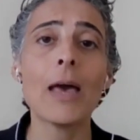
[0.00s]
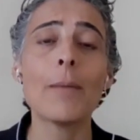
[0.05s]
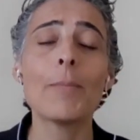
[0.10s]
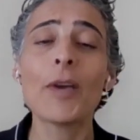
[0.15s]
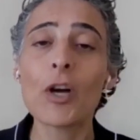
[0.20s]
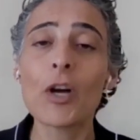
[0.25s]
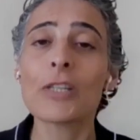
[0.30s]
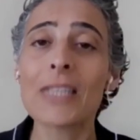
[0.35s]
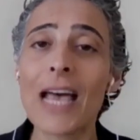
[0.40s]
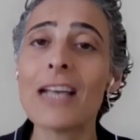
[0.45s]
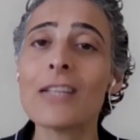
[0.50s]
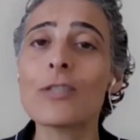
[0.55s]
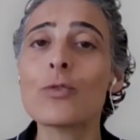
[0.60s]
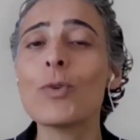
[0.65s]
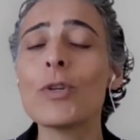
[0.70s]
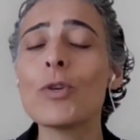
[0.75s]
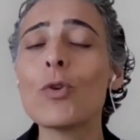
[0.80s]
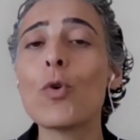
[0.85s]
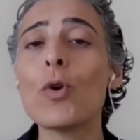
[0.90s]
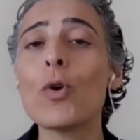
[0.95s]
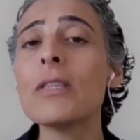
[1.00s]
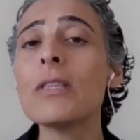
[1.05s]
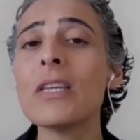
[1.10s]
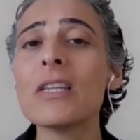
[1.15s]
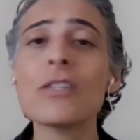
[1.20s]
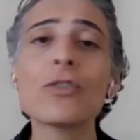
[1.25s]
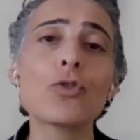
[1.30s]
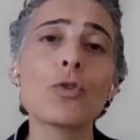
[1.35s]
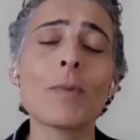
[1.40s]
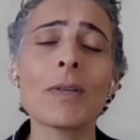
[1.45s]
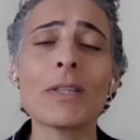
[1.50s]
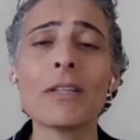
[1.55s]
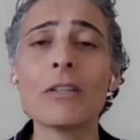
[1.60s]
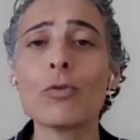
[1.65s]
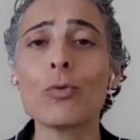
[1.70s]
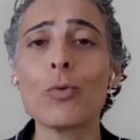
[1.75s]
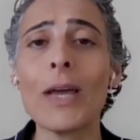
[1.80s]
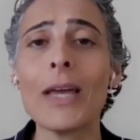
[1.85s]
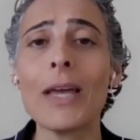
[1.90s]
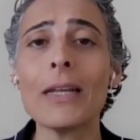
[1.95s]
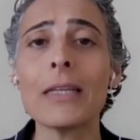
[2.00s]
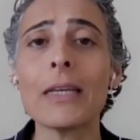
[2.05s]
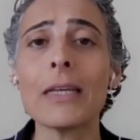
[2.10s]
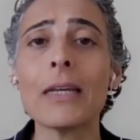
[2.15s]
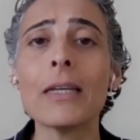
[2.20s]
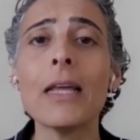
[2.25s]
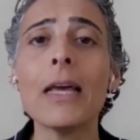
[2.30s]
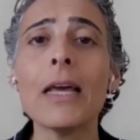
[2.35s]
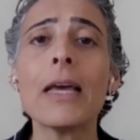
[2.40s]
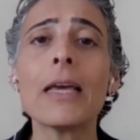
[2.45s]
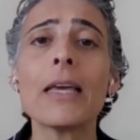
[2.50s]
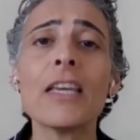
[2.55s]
Because as we know, in the Eastern Mediterranean,